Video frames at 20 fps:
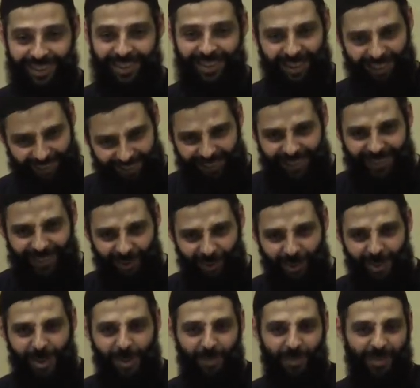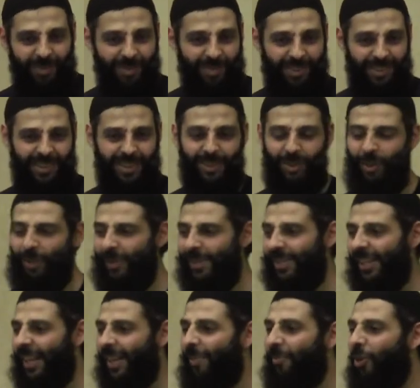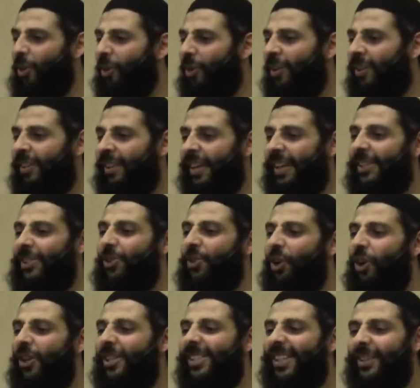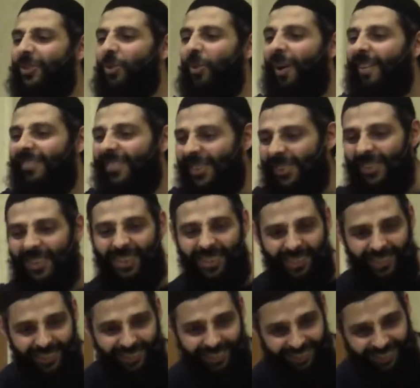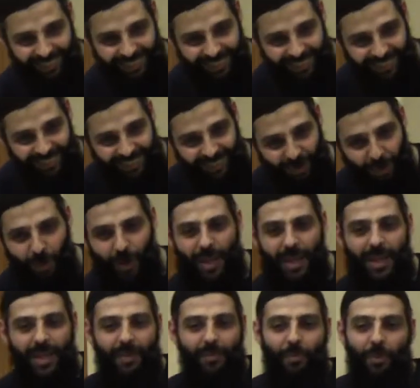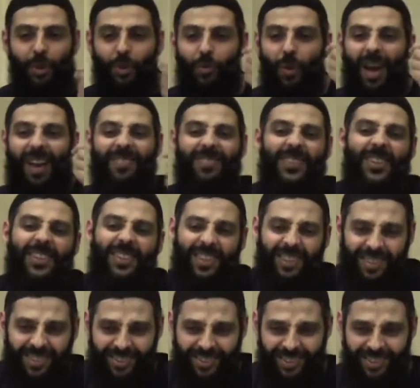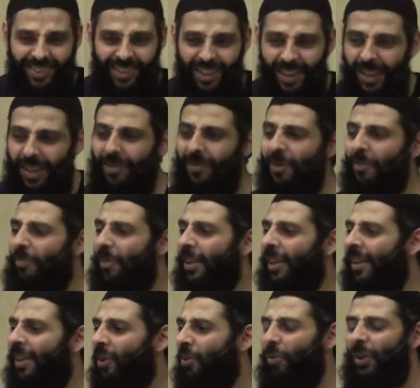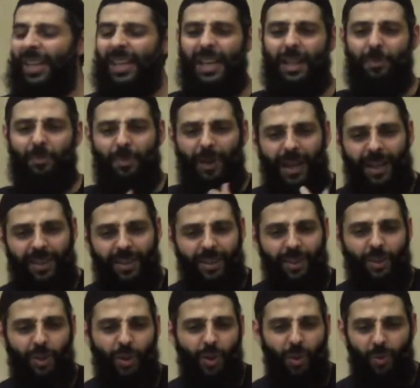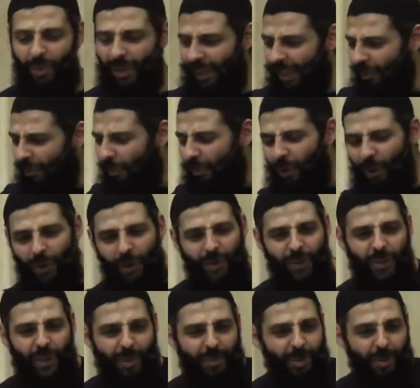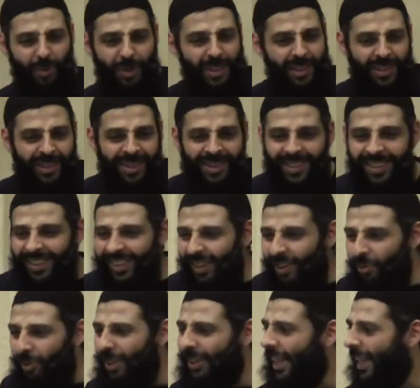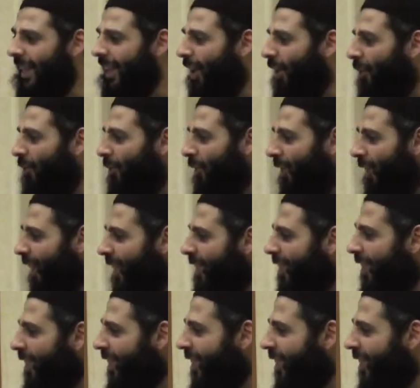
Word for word: And like again, the concept of, and she was telling, look, it's girls that do everything. We, we do everything. Even we get pregnant, you know, we give birth, I mean, we, we take care of the kids.